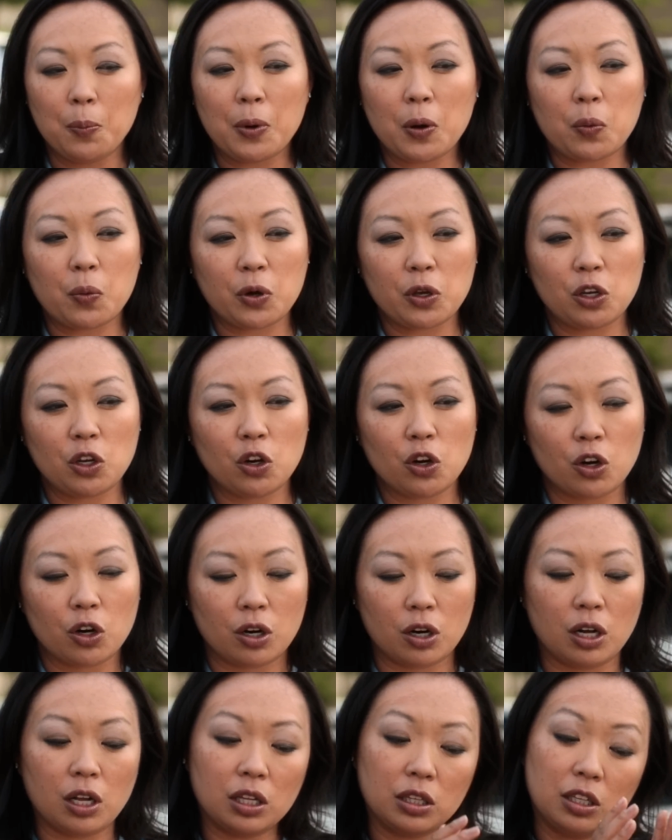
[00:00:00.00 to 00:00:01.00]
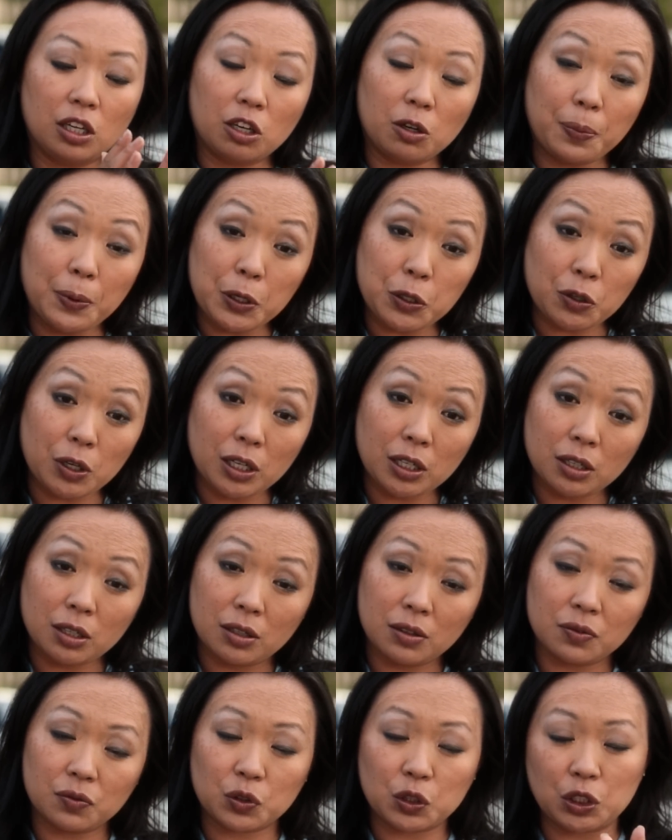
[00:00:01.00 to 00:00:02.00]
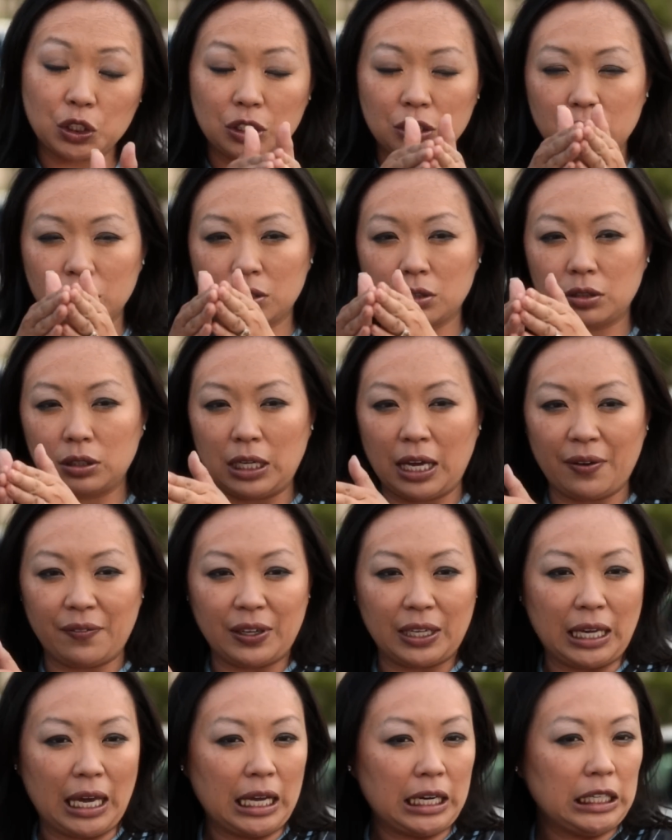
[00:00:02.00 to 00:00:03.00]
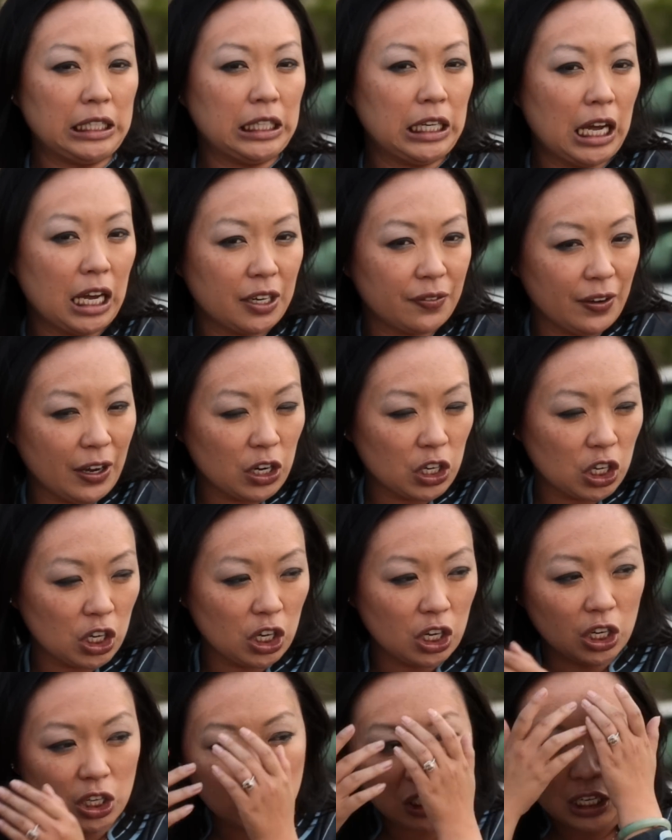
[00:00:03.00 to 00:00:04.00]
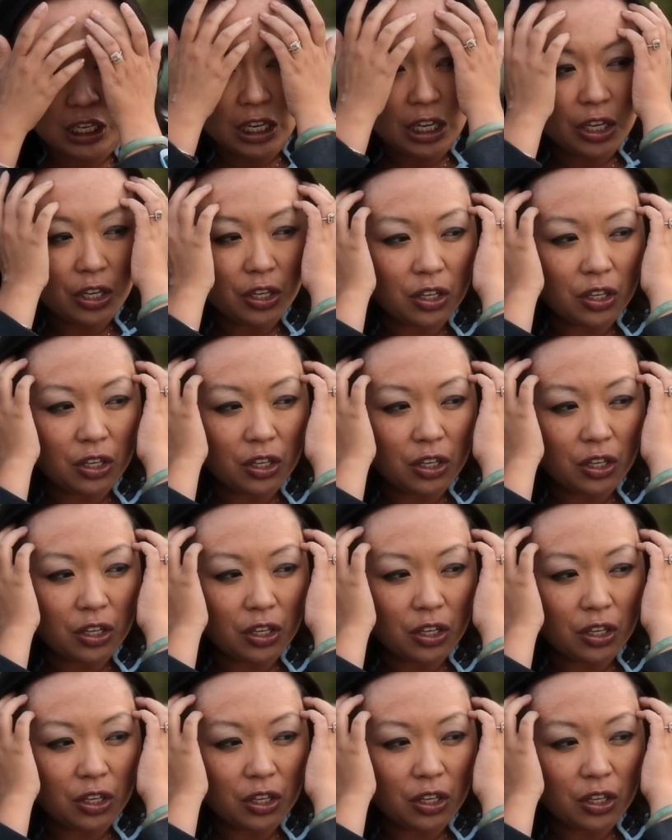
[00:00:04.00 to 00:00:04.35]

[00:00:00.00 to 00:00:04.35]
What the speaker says: But when you're a little bit drunk versus having had a lot of alcohol,